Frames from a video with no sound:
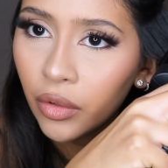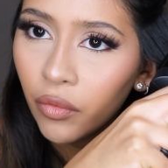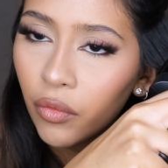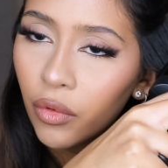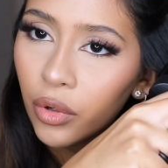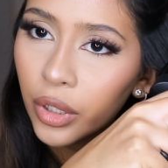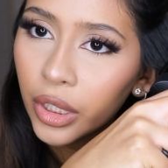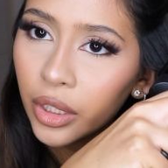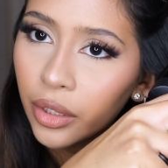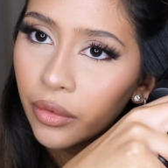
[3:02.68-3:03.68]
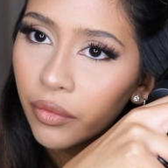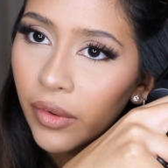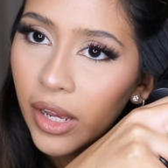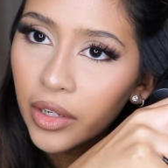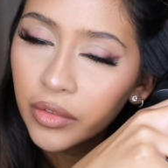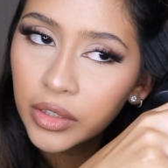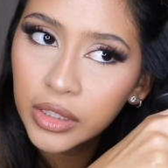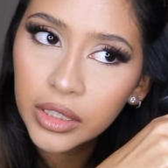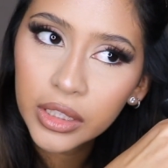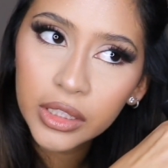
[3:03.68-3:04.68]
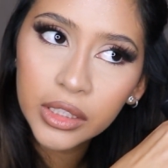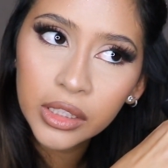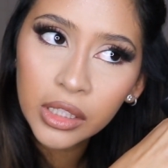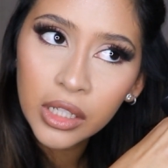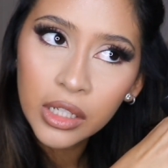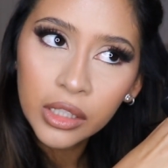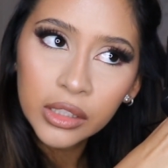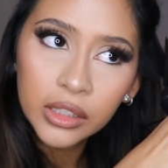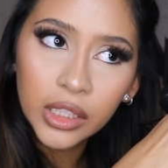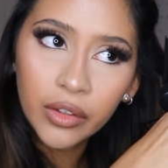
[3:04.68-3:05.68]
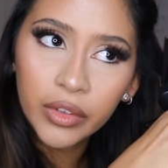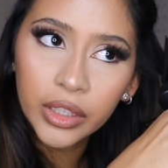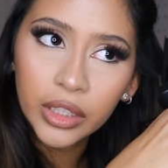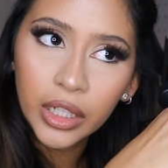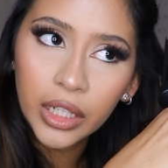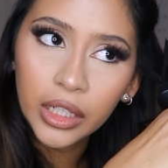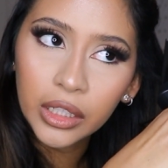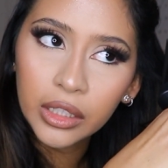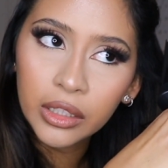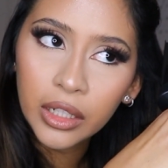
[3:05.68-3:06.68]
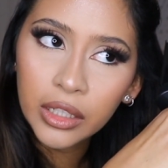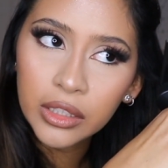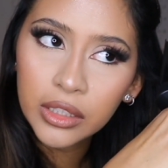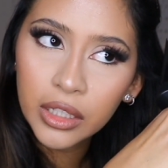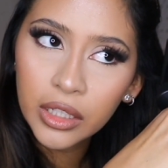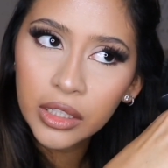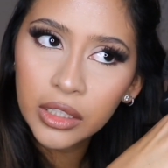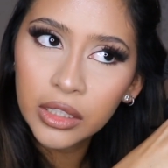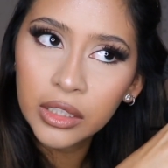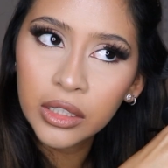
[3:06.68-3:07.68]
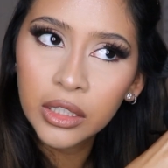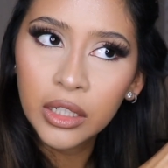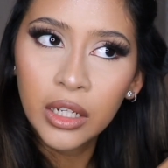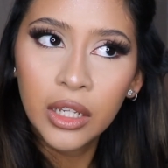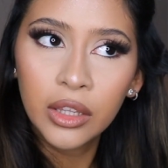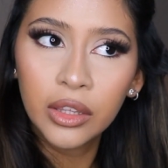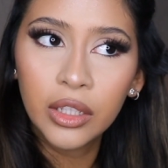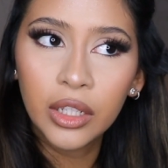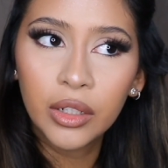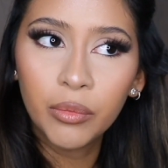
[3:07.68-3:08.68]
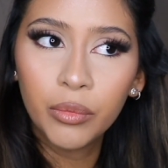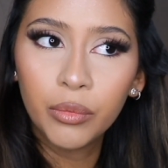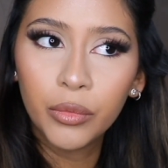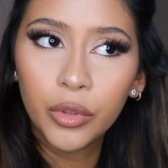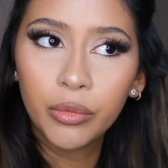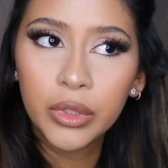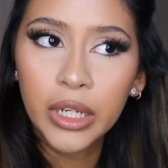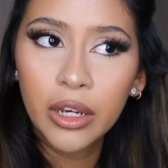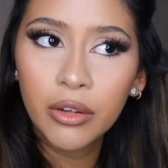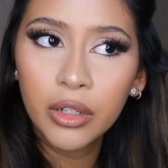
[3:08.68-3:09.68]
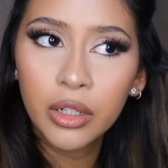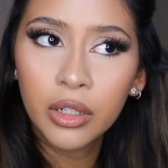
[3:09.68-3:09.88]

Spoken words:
4, 5, 6, 7, 8, 9, 10. Then move down.